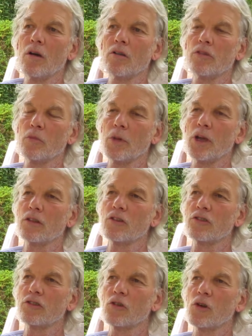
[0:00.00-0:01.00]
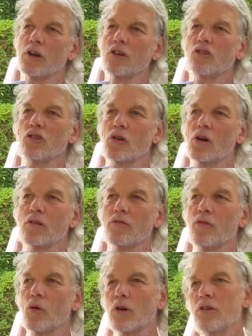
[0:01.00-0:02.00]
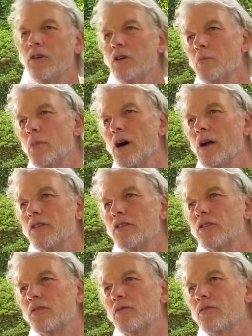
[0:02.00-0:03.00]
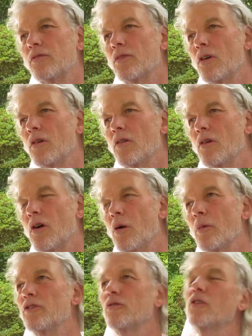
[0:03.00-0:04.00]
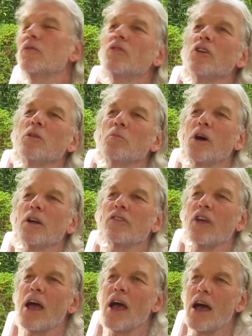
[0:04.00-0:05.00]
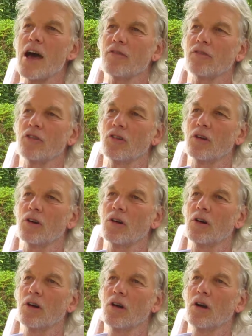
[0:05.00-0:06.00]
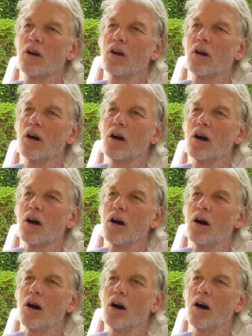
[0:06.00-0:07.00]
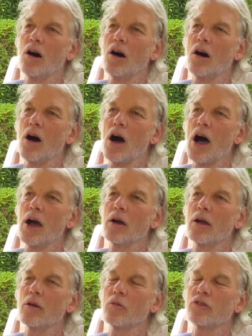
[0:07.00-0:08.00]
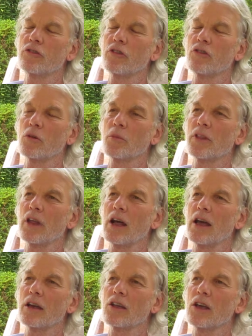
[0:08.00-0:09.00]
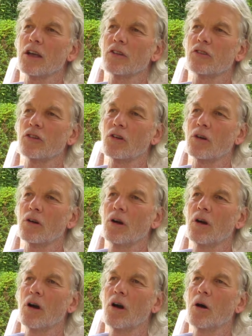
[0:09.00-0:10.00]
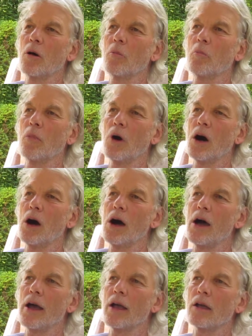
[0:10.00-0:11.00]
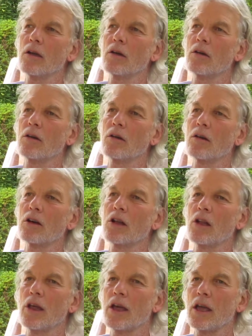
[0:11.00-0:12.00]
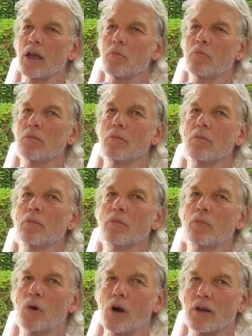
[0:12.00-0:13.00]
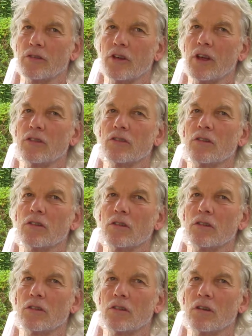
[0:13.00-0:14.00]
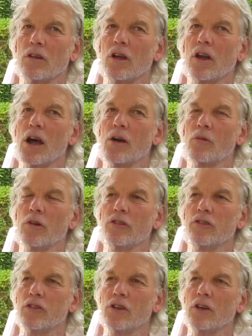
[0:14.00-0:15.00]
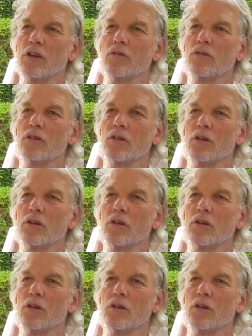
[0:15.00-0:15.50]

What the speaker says: to make the story short, 14 months, almost 15 months after it was determined that I had cancer, my claim processed, and I received